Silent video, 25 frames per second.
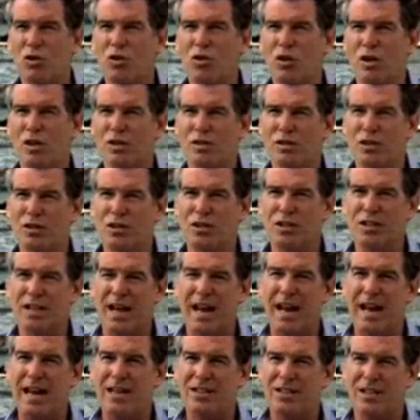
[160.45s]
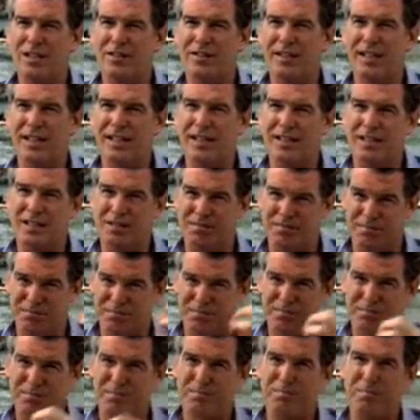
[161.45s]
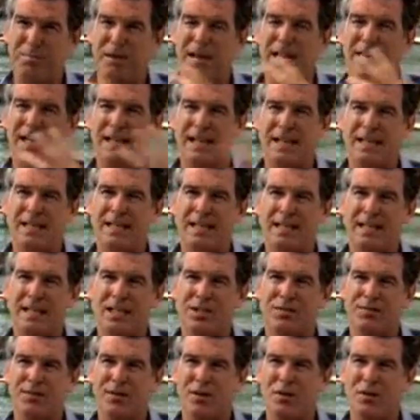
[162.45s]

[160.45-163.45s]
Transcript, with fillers: joy on the stage, I think it's bled into